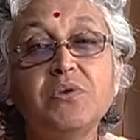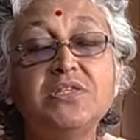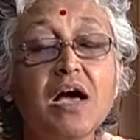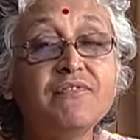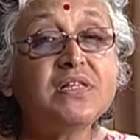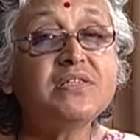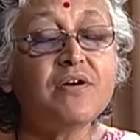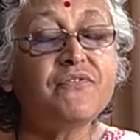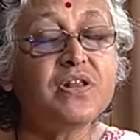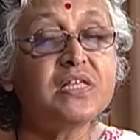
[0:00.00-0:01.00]
Javed
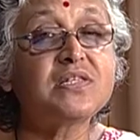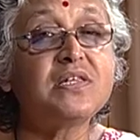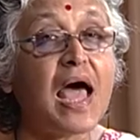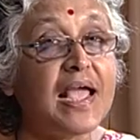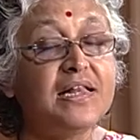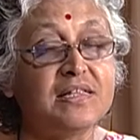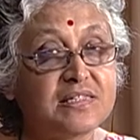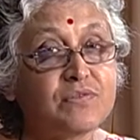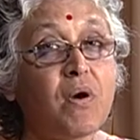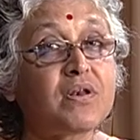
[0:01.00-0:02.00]
Jaffri's
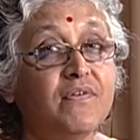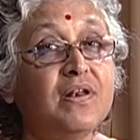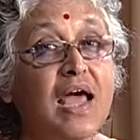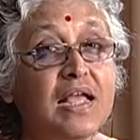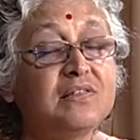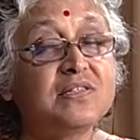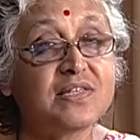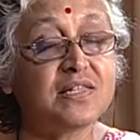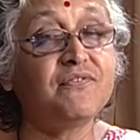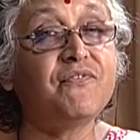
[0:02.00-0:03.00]
lines, whatever lines he
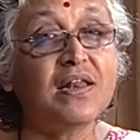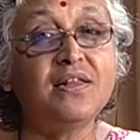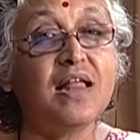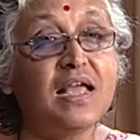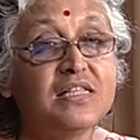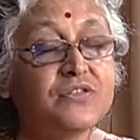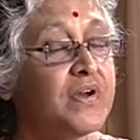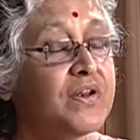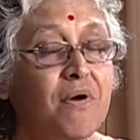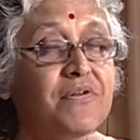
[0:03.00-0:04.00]
said, the funny lines were
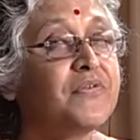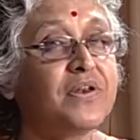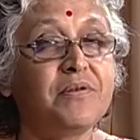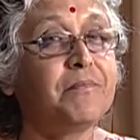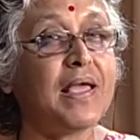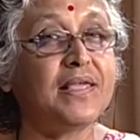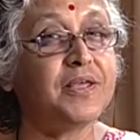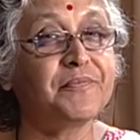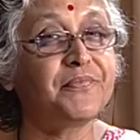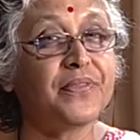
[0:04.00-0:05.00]
not written by
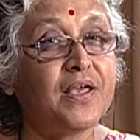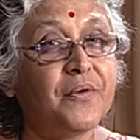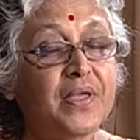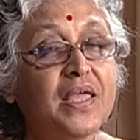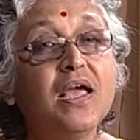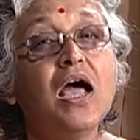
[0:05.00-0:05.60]
him okay.